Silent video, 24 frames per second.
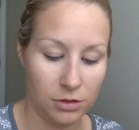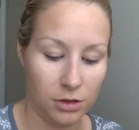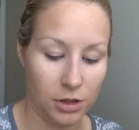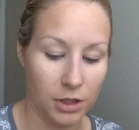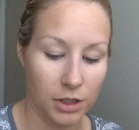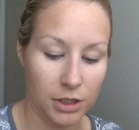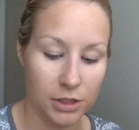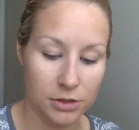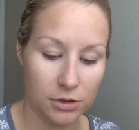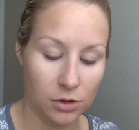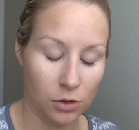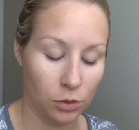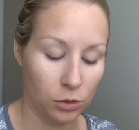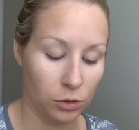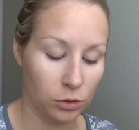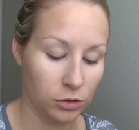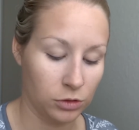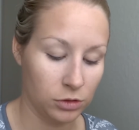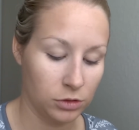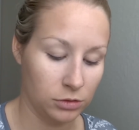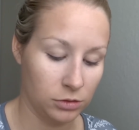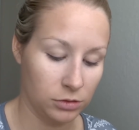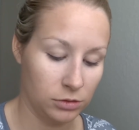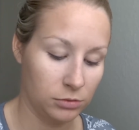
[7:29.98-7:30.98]
on this old
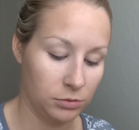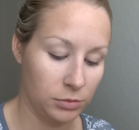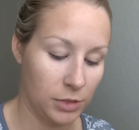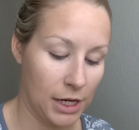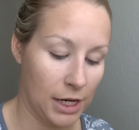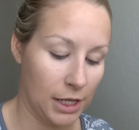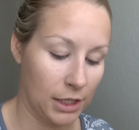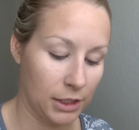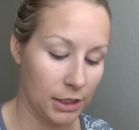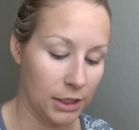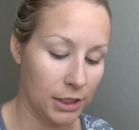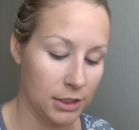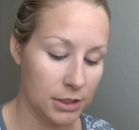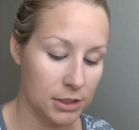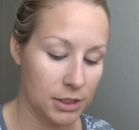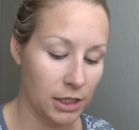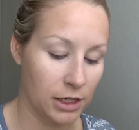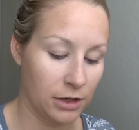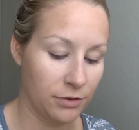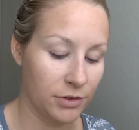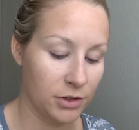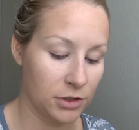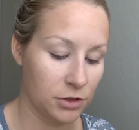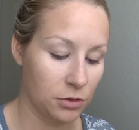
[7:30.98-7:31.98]
palette. It's
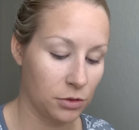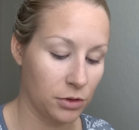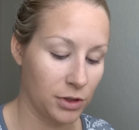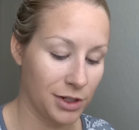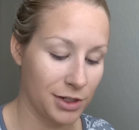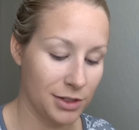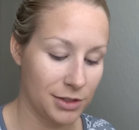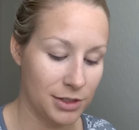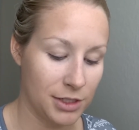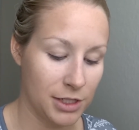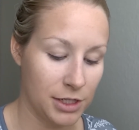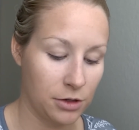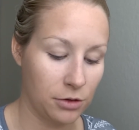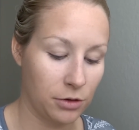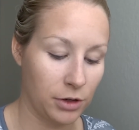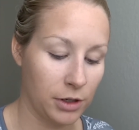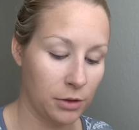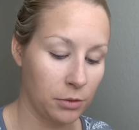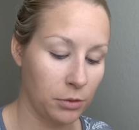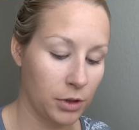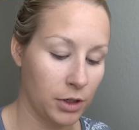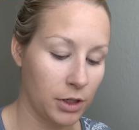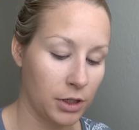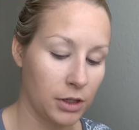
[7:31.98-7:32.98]
like a Victoria's
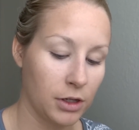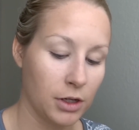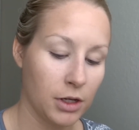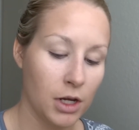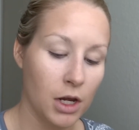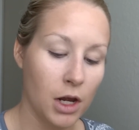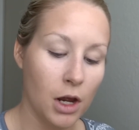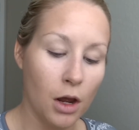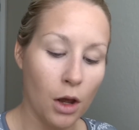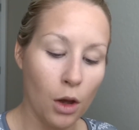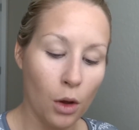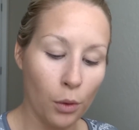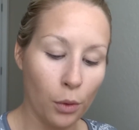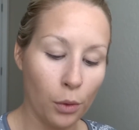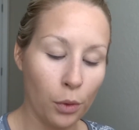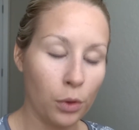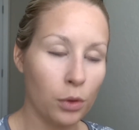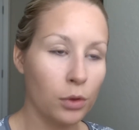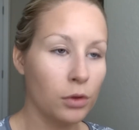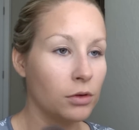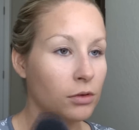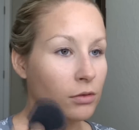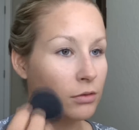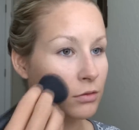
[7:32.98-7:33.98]
Secret one.
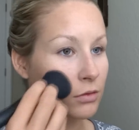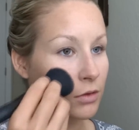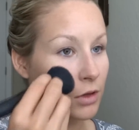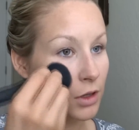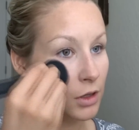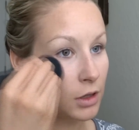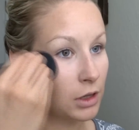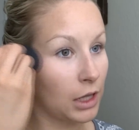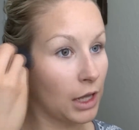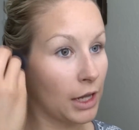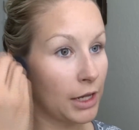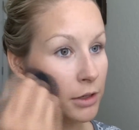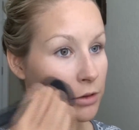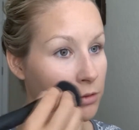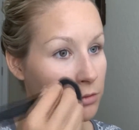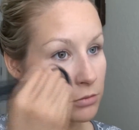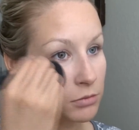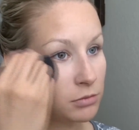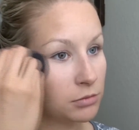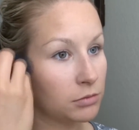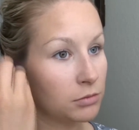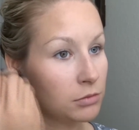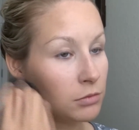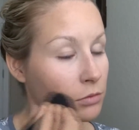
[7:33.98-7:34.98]
A light
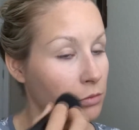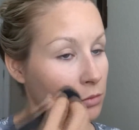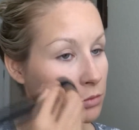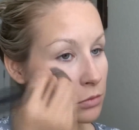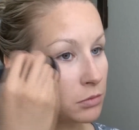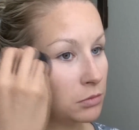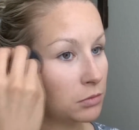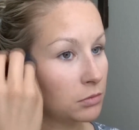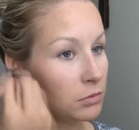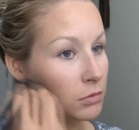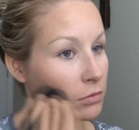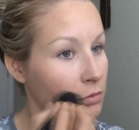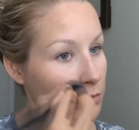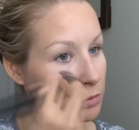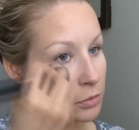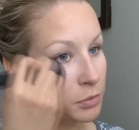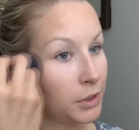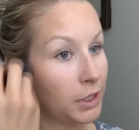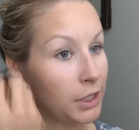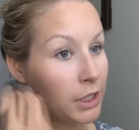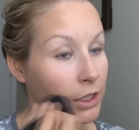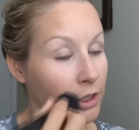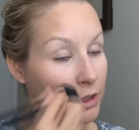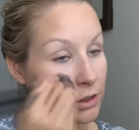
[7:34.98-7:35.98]

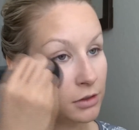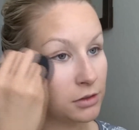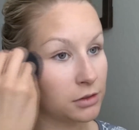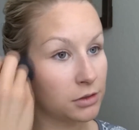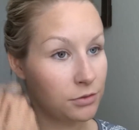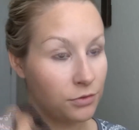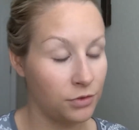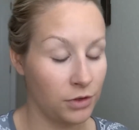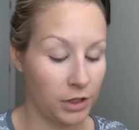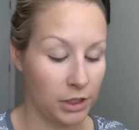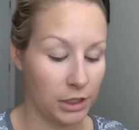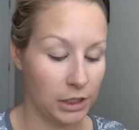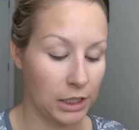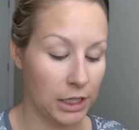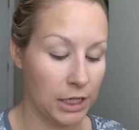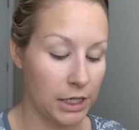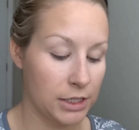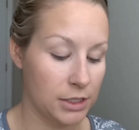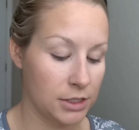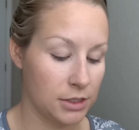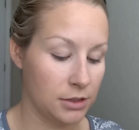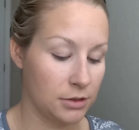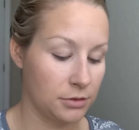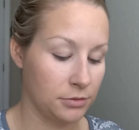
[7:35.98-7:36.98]
pink. It's very
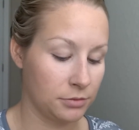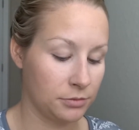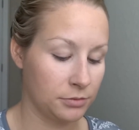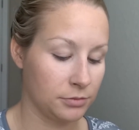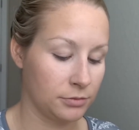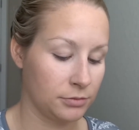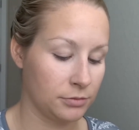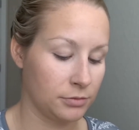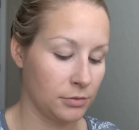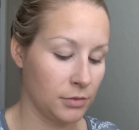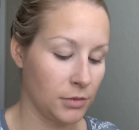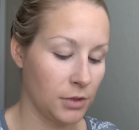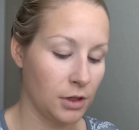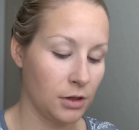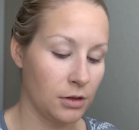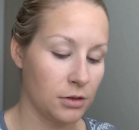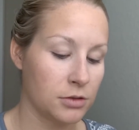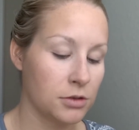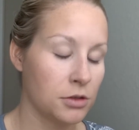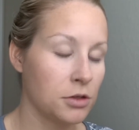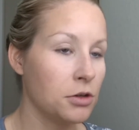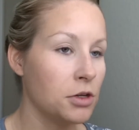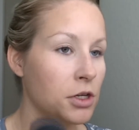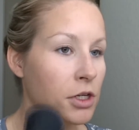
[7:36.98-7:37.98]
light.
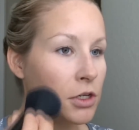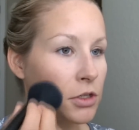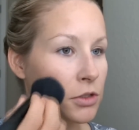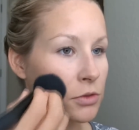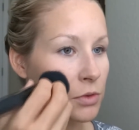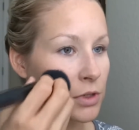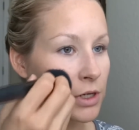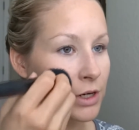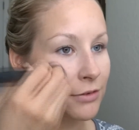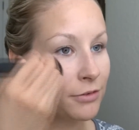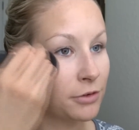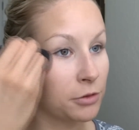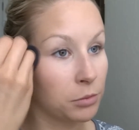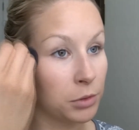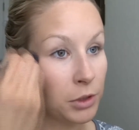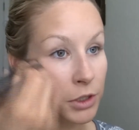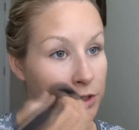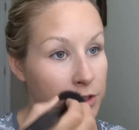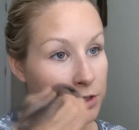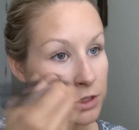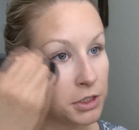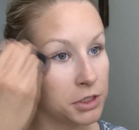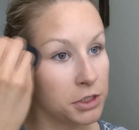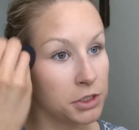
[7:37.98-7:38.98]
So you can use whatever
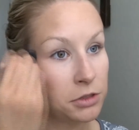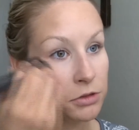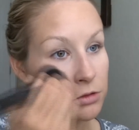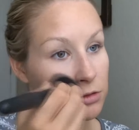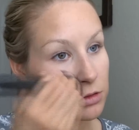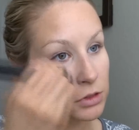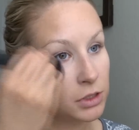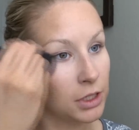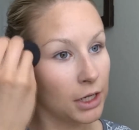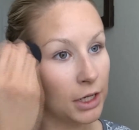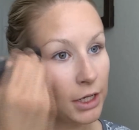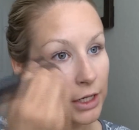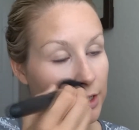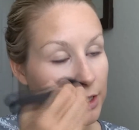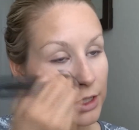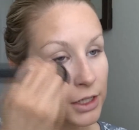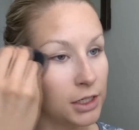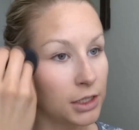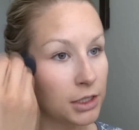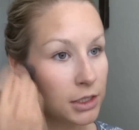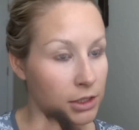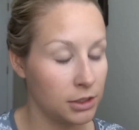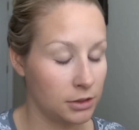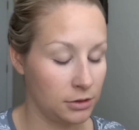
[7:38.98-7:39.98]
blush that you
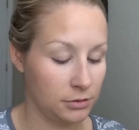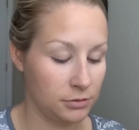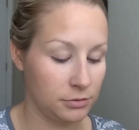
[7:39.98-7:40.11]
like.